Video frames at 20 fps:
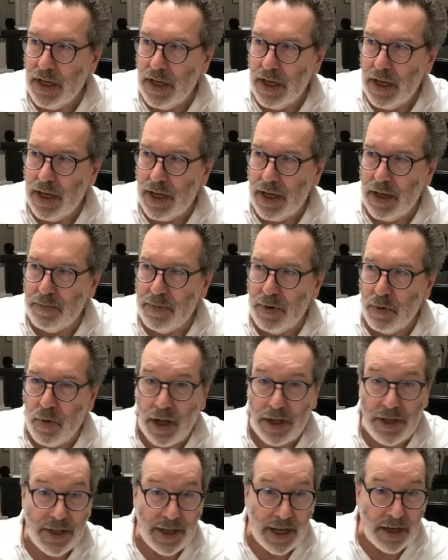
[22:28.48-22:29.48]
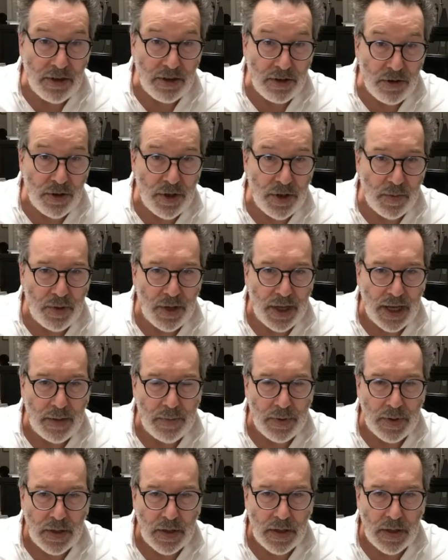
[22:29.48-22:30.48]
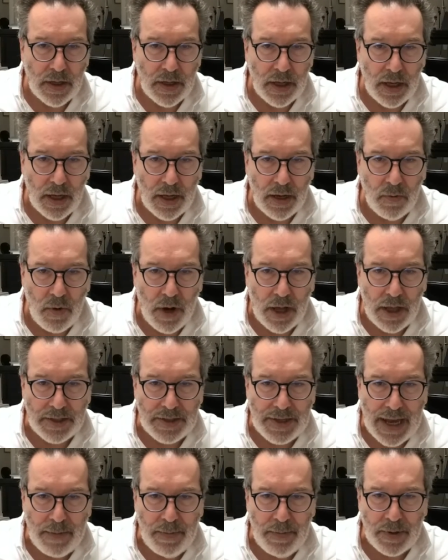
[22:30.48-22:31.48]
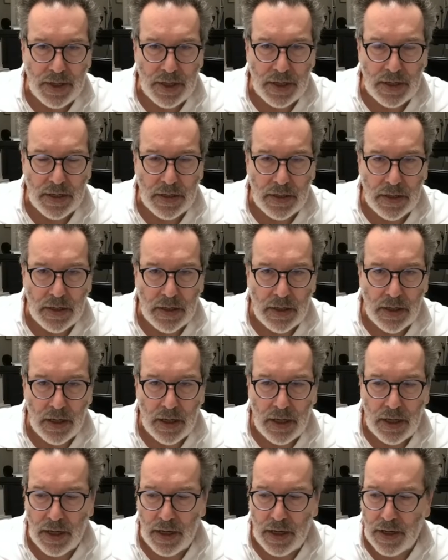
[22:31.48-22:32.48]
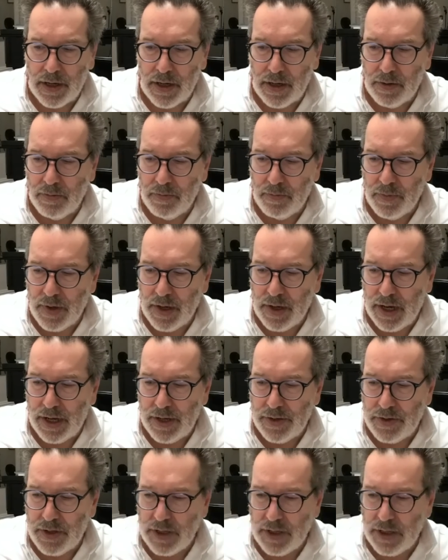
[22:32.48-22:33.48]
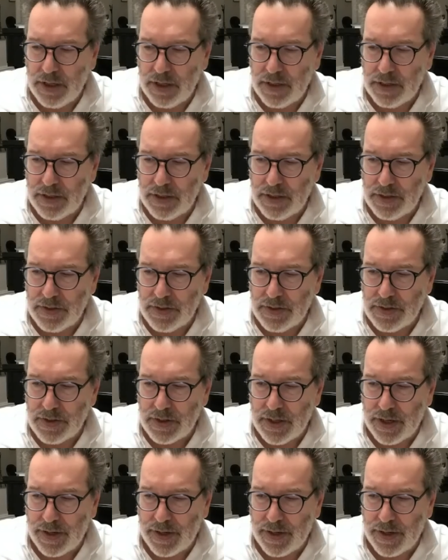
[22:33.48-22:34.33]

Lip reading: But while you're going through the blip, while it's happening, I think it is